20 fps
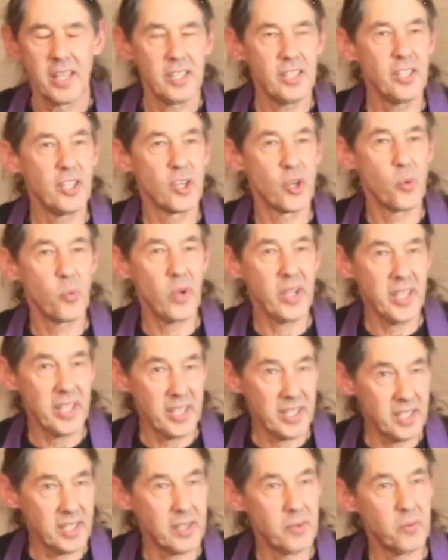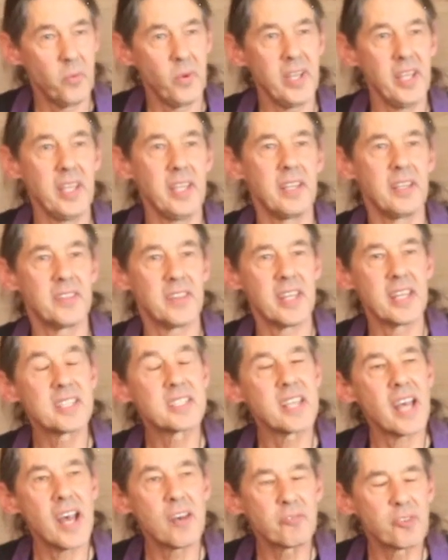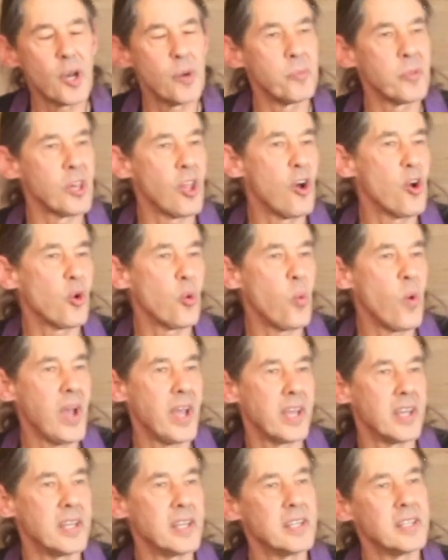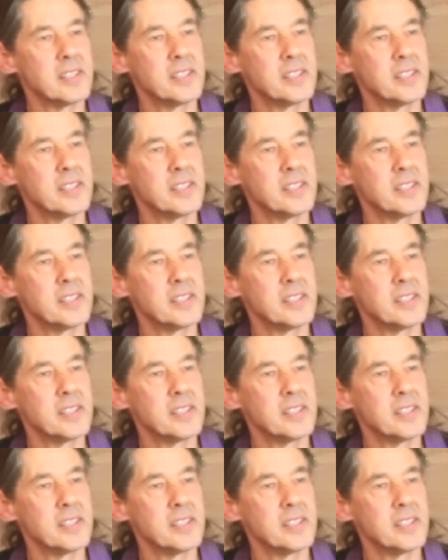You know, we things have come a long way.